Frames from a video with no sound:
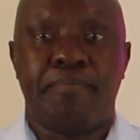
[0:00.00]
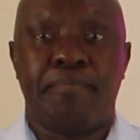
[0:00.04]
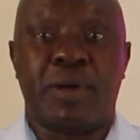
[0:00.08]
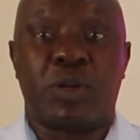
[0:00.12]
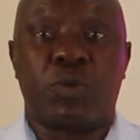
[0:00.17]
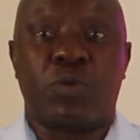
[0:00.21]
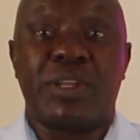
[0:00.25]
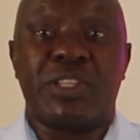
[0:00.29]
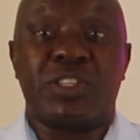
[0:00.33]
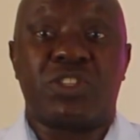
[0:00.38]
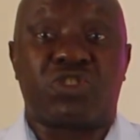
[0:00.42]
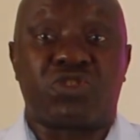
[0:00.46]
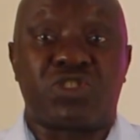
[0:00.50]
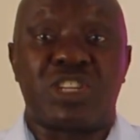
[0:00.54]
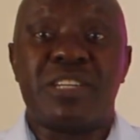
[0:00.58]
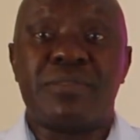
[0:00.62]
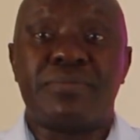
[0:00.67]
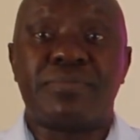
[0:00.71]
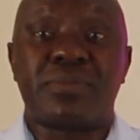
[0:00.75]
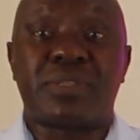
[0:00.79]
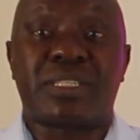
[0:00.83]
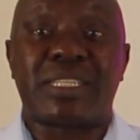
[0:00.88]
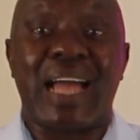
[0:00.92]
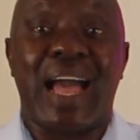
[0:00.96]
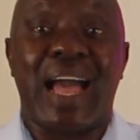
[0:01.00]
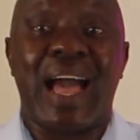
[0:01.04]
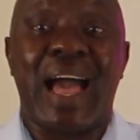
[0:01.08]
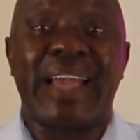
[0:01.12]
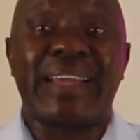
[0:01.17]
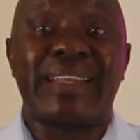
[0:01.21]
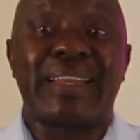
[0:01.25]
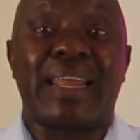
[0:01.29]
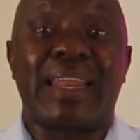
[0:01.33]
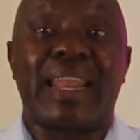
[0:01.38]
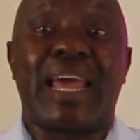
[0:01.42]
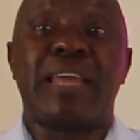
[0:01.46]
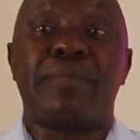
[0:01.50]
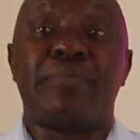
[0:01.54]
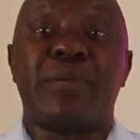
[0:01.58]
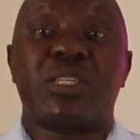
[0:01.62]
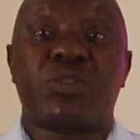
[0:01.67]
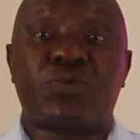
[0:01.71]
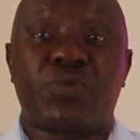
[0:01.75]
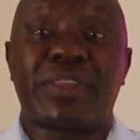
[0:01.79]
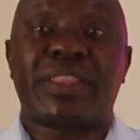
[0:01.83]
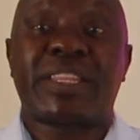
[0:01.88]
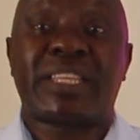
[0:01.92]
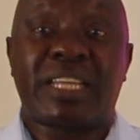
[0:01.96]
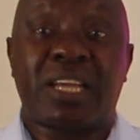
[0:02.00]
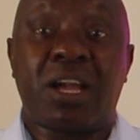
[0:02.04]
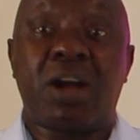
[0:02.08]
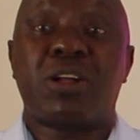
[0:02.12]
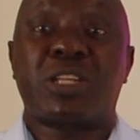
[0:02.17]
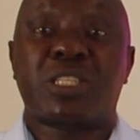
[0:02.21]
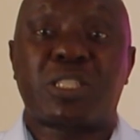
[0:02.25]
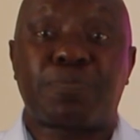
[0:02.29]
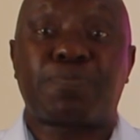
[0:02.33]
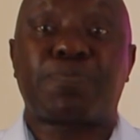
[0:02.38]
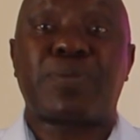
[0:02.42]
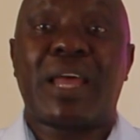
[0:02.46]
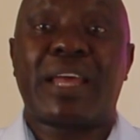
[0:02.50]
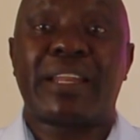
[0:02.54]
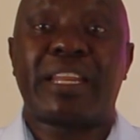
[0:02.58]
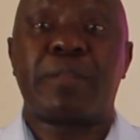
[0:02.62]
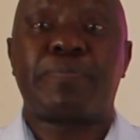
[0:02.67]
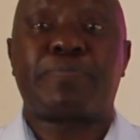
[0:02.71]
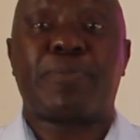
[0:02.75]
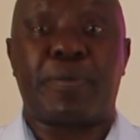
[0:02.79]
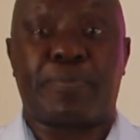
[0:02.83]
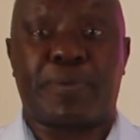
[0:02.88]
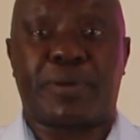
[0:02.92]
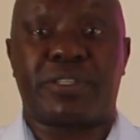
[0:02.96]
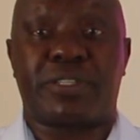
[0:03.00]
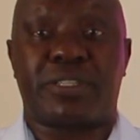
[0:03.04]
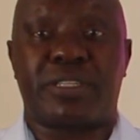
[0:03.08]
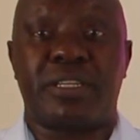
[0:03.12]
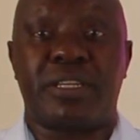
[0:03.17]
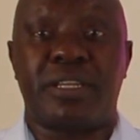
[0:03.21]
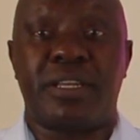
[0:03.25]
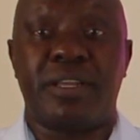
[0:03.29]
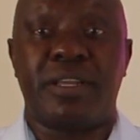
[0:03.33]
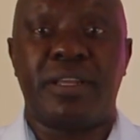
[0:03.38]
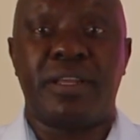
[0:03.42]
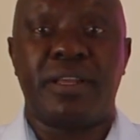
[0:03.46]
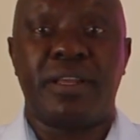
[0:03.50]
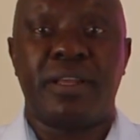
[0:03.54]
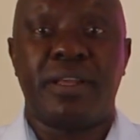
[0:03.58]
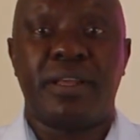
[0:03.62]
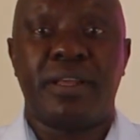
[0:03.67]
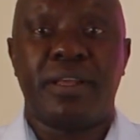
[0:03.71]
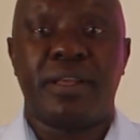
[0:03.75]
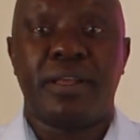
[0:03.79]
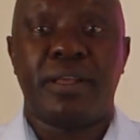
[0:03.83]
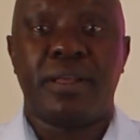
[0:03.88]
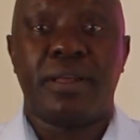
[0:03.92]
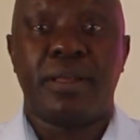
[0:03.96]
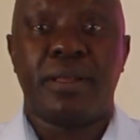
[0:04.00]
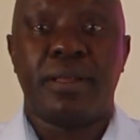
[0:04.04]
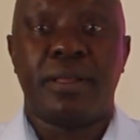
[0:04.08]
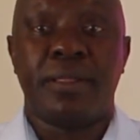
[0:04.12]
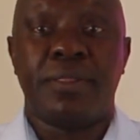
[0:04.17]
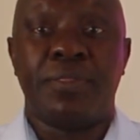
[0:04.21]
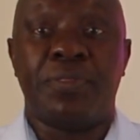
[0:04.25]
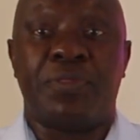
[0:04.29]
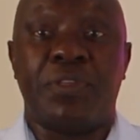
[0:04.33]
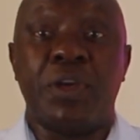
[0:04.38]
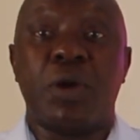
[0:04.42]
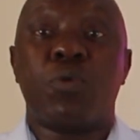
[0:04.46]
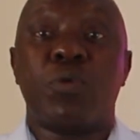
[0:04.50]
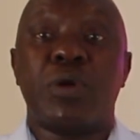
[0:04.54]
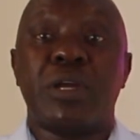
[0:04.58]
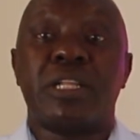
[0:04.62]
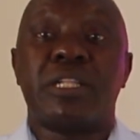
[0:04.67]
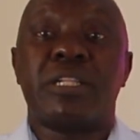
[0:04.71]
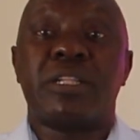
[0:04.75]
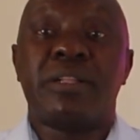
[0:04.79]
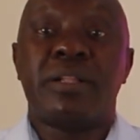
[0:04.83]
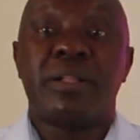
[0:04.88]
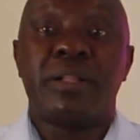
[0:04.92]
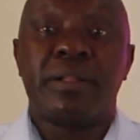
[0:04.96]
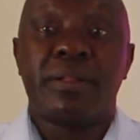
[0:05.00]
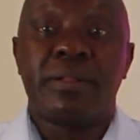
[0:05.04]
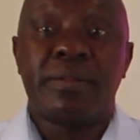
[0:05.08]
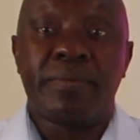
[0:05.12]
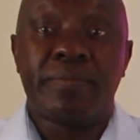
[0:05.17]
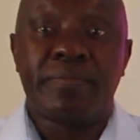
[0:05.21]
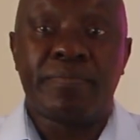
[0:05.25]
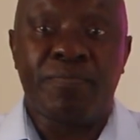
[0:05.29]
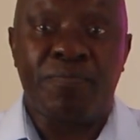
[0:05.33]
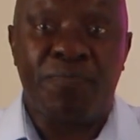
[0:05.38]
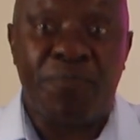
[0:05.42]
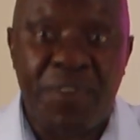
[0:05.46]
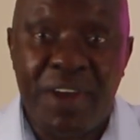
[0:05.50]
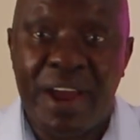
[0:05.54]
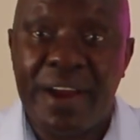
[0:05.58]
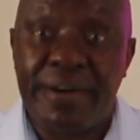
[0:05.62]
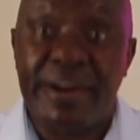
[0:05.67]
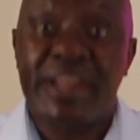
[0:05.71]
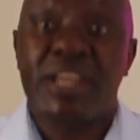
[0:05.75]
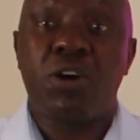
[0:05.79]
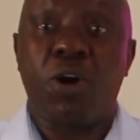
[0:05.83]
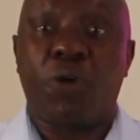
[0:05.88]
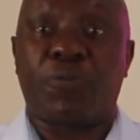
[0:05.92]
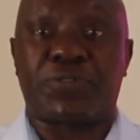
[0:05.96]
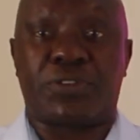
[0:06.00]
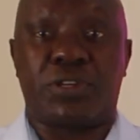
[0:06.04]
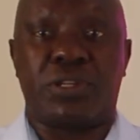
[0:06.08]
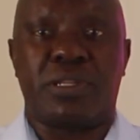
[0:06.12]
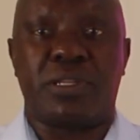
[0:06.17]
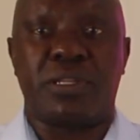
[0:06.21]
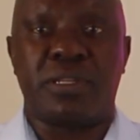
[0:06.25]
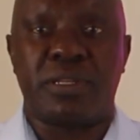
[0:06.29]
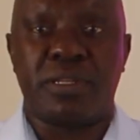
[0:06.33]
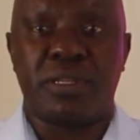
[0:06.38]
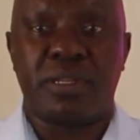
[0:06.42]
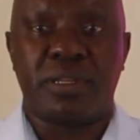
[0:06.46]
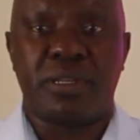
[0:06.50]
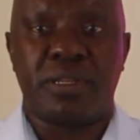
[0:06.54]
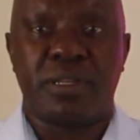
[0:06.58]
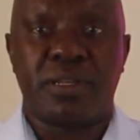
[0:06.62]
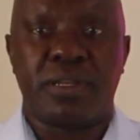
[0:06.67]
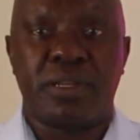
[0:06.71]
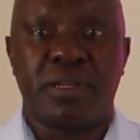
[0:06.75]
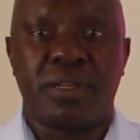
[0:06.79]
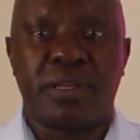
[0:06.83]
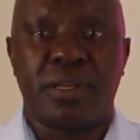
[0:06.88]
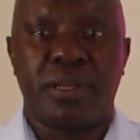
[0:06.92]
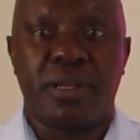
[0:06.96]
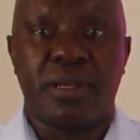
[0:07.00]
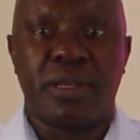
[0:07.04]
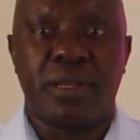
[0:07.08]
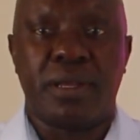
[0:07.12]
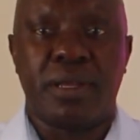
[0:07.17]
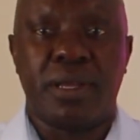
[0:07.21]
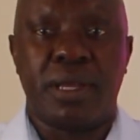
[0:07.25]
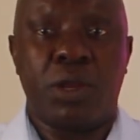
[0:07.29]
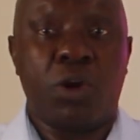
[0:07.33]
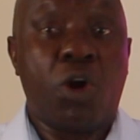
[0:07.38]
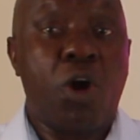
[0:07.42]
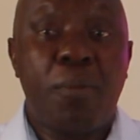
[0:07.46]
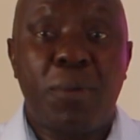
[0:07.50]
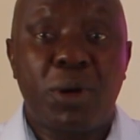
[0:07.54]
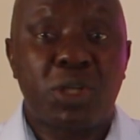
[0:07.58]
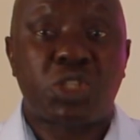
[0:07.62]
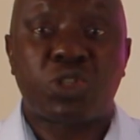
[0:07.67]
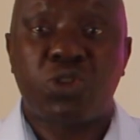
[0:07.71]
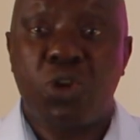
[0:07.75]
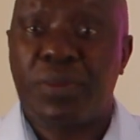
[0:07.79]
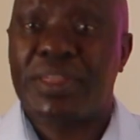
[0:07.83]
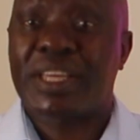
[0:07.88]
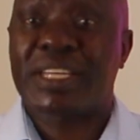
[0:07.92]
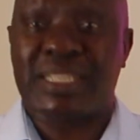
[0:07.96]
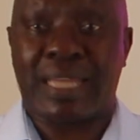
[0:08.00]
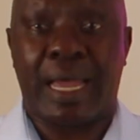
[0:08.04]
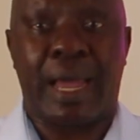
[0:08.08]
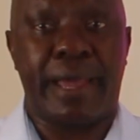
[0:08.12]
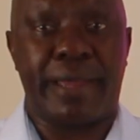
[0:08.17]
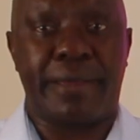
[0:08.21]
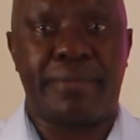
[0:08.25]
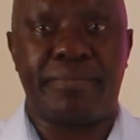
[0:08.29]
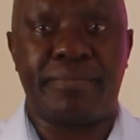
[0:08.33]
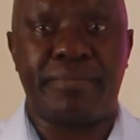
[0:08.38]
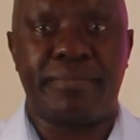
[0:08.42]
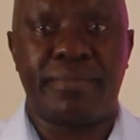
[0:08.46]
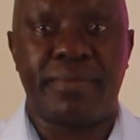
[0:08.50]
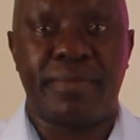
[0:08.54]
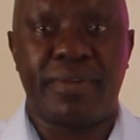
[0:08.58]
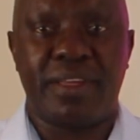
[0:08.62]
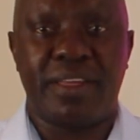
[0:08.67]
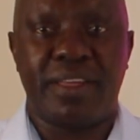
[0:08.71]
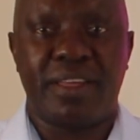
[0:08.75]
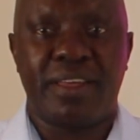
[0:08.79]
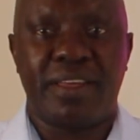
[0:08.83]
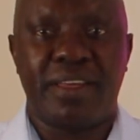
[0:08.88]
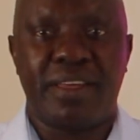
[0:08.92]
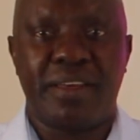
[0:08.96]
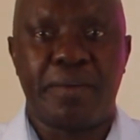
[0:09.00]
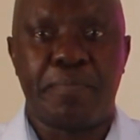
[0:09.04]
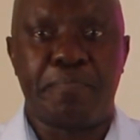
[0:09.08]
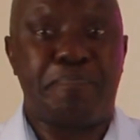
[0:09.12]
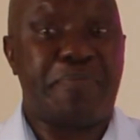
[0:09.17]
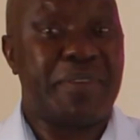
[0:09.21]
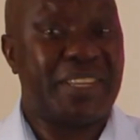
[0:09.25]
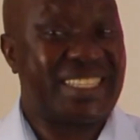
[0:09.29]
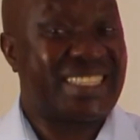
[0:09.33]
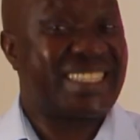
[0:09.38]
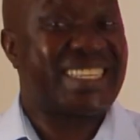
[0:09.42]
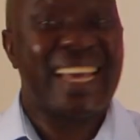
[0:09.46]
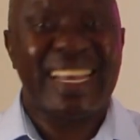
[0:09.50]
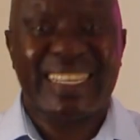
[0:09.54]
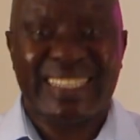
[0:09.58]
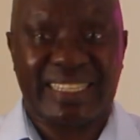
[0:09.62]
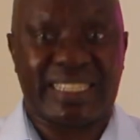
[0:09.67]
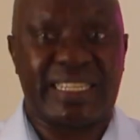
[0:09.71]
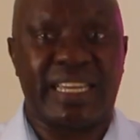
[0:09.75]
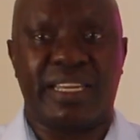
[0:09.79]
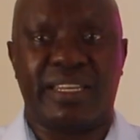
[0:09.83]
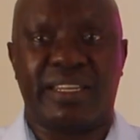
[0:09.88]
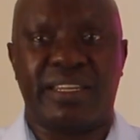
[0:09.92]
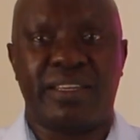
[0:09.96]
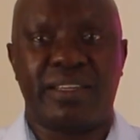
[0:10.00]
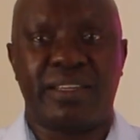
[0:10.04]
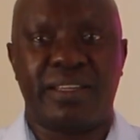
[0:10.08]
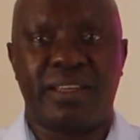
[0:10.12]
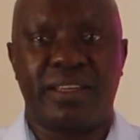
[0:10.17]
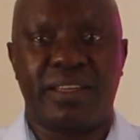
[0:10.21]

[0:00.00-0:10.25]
But when dreams are in alignment with God's plan and purpose, they will very often, and almost all the time, be tested